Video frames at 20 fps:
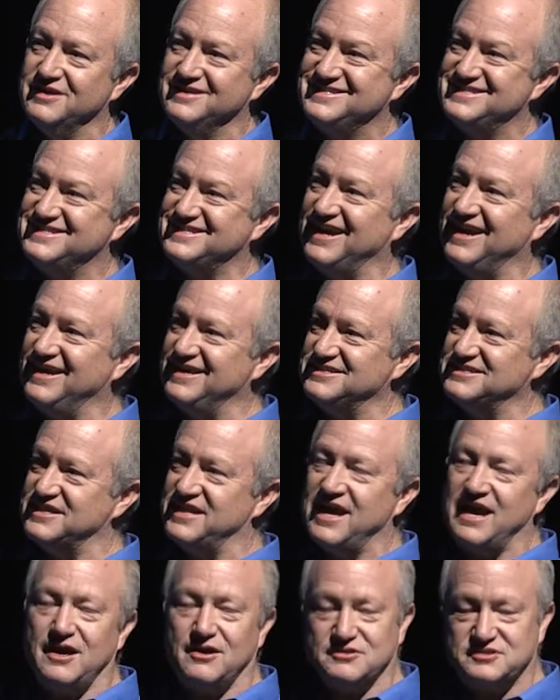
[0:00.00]
size of
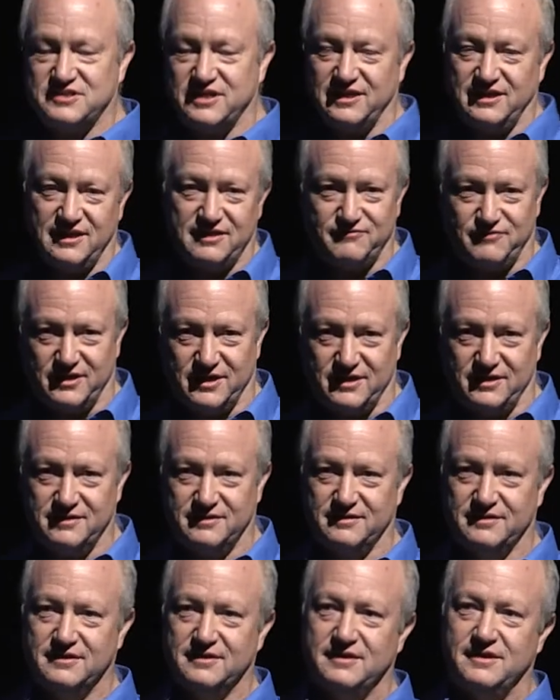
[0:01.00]
the house they live
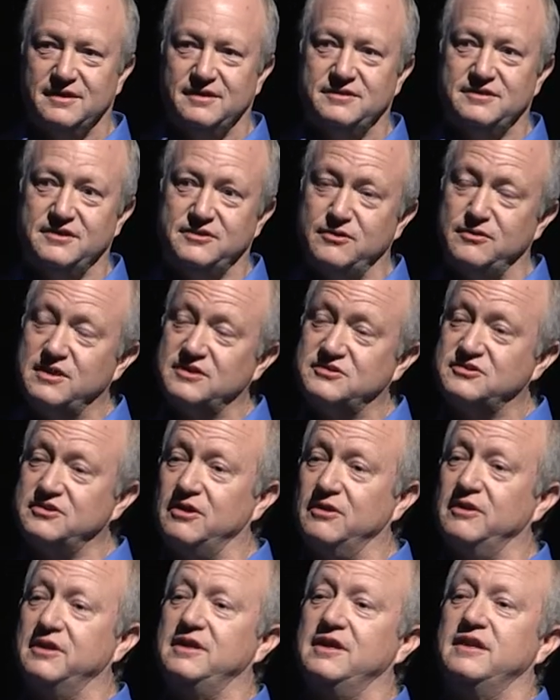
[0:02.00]
in that they're
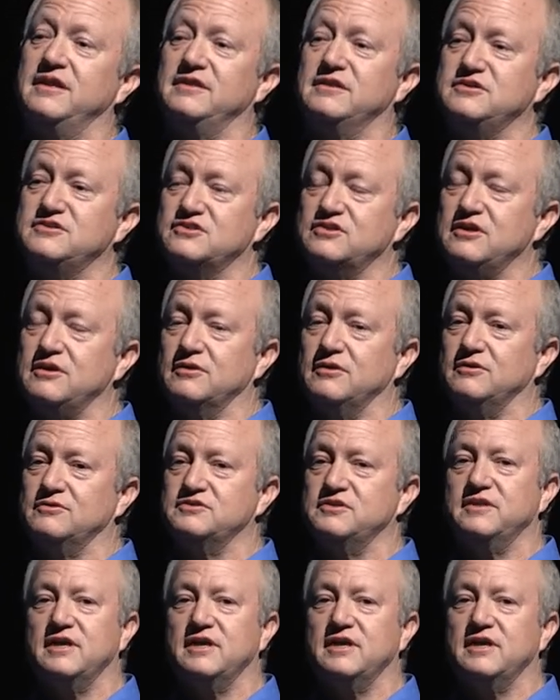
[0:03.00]
necessarily getting these skills.